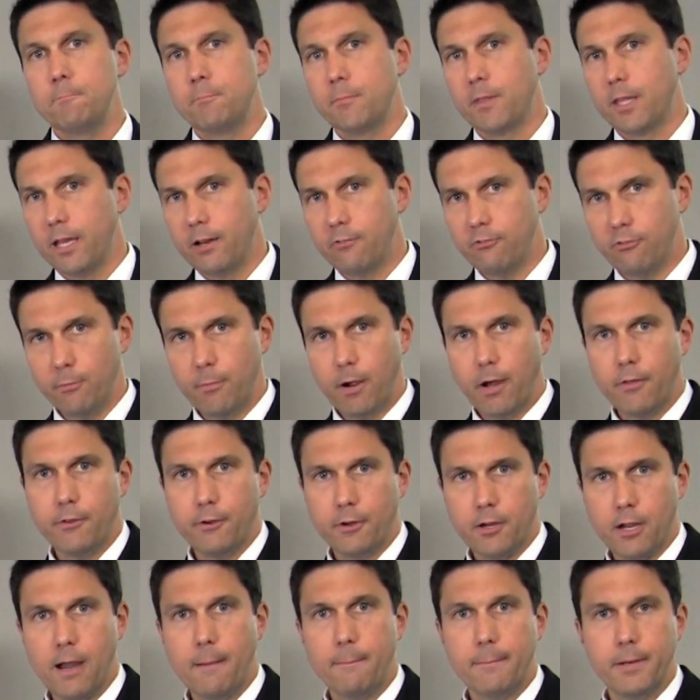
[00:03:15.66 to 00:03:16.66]
and from other
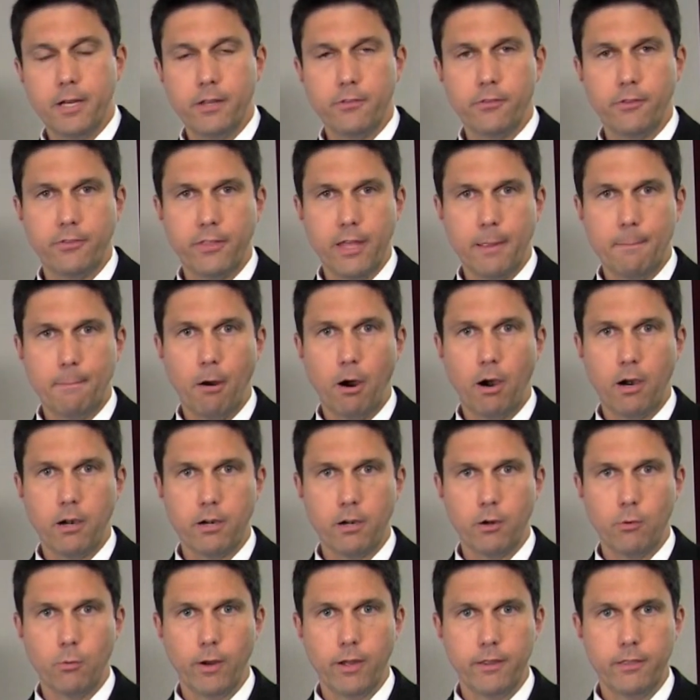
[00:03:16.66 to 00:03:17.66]
companies that they
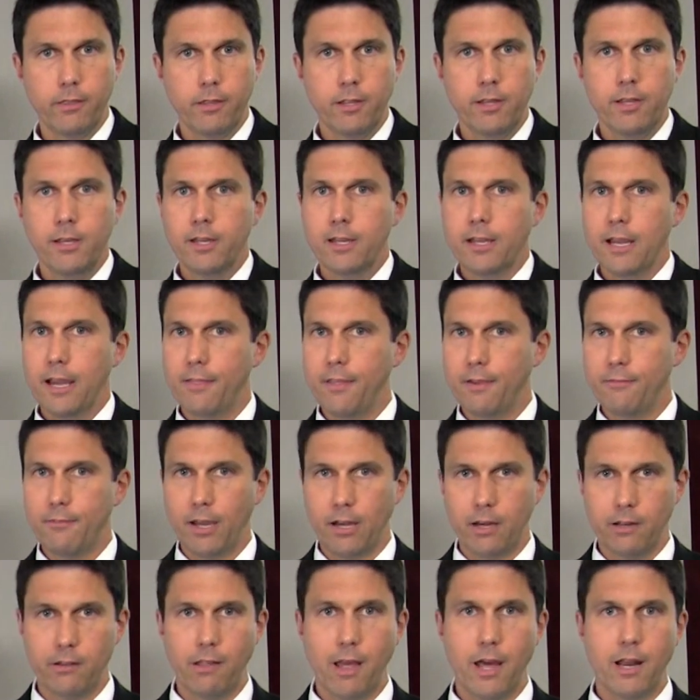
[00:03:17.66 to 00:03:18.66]
partner with. And they've got
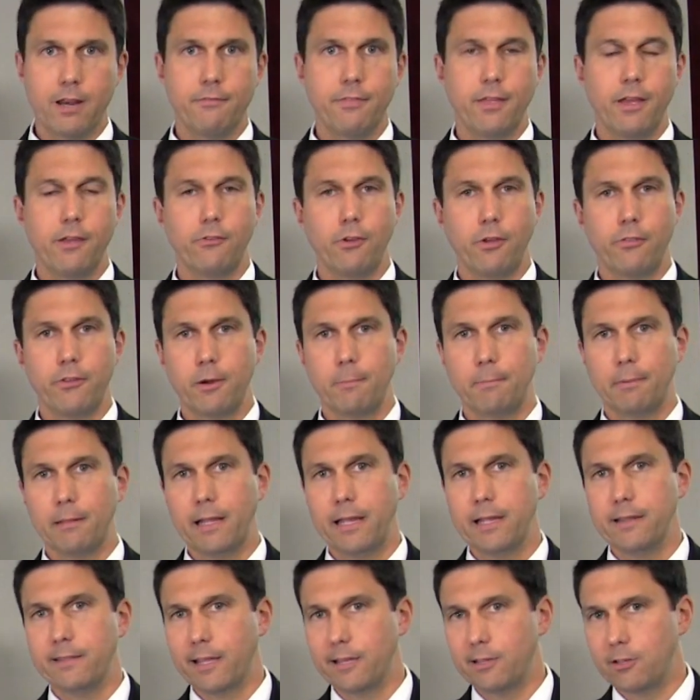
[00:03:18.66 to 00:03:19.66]
a lot of things on their
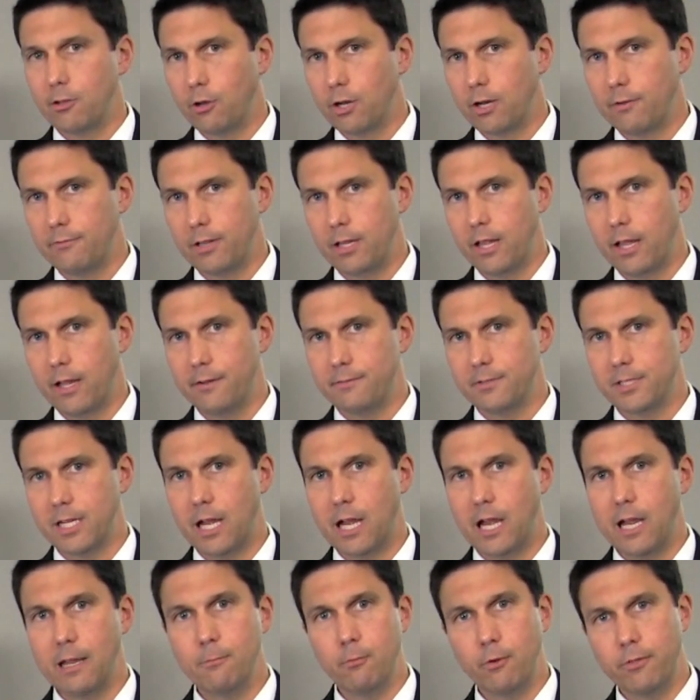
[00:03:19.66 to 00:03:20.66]
plate. They don't have a lot of
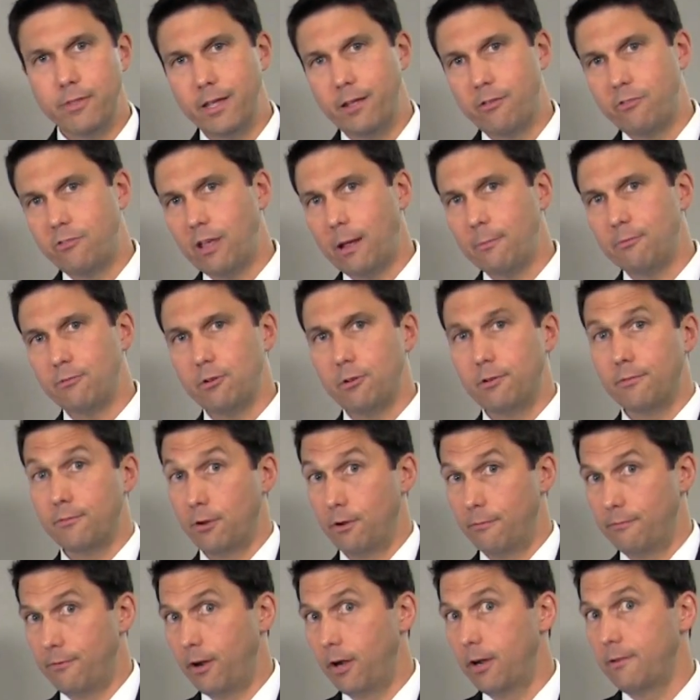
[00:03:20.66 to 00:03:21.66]
time, with the exception of your
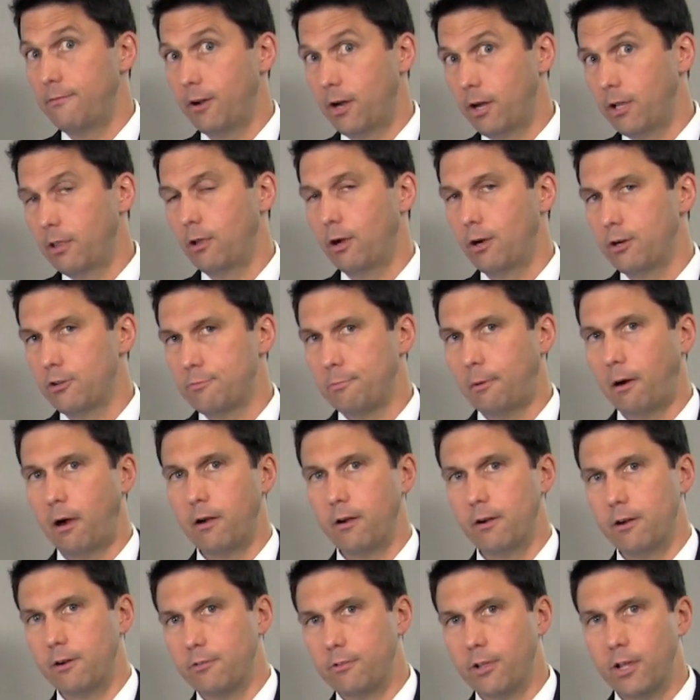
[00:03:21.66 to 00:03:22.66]
very, very large
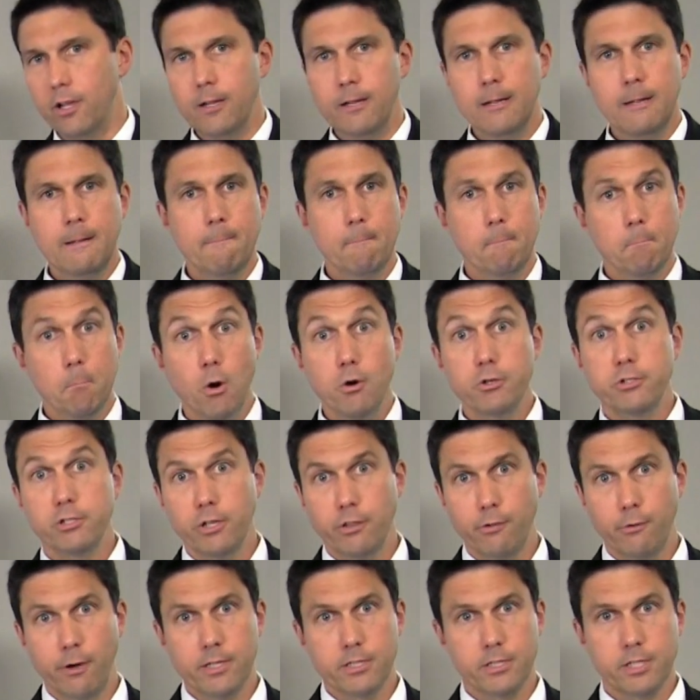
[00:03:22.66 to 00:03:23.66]
partners. Most of
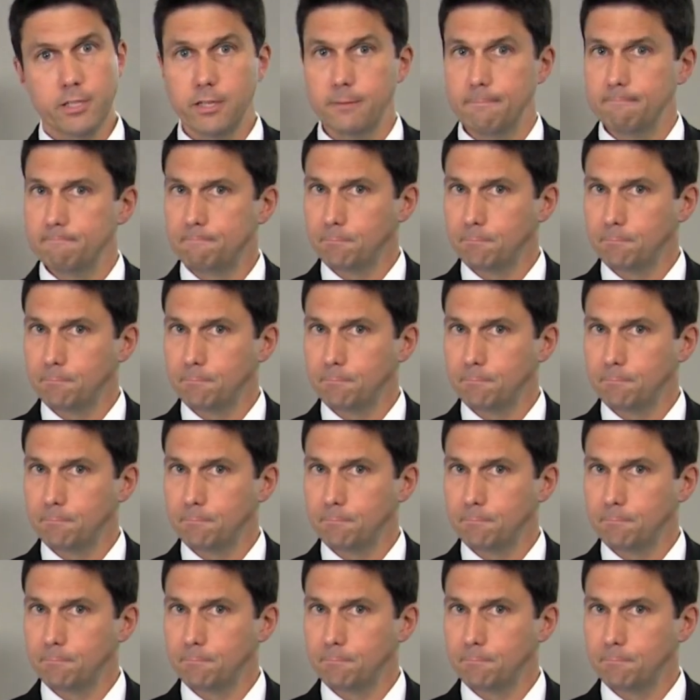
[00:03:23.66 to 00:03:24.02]
the rest of them,